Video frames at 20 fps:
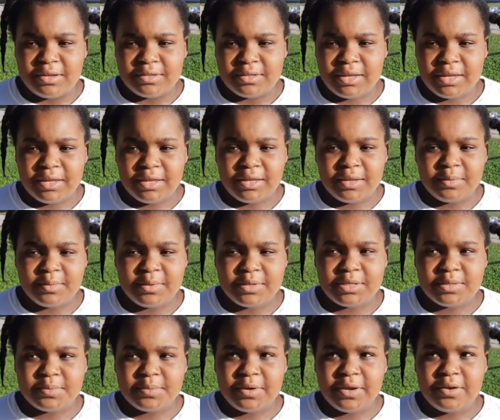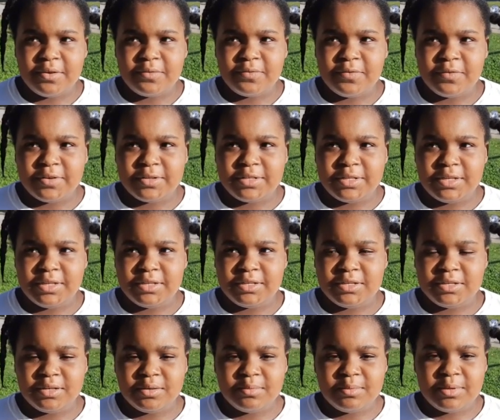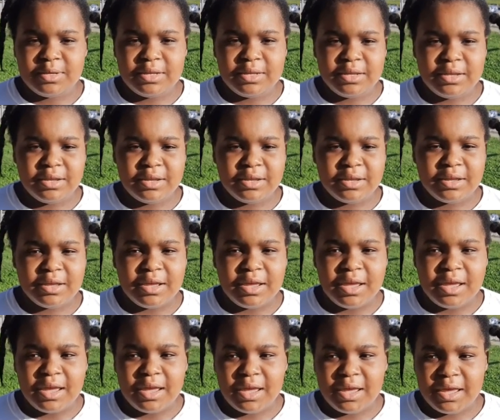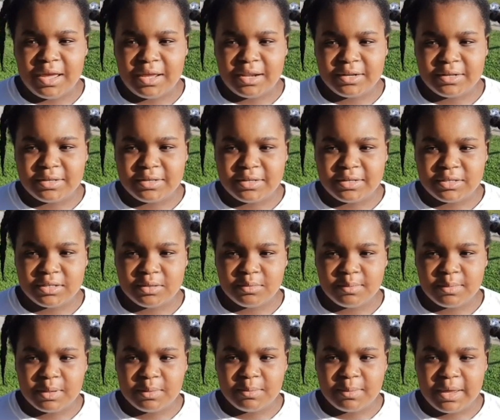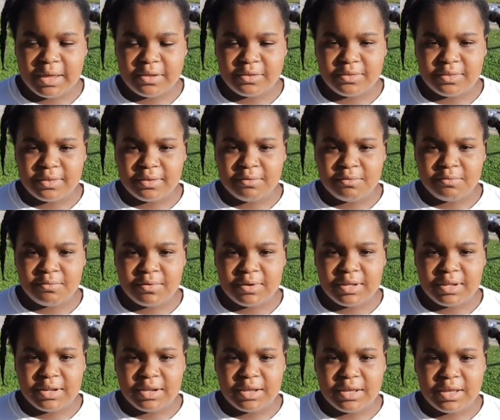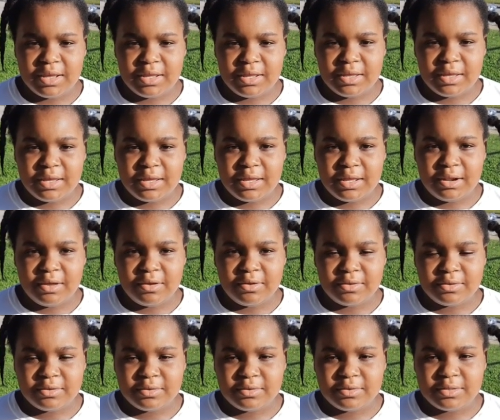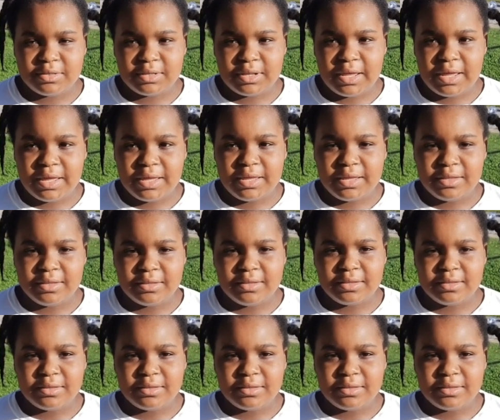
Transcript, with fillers: Thank you, Miss Brown, for teaching me and teaching me math and reading and also science.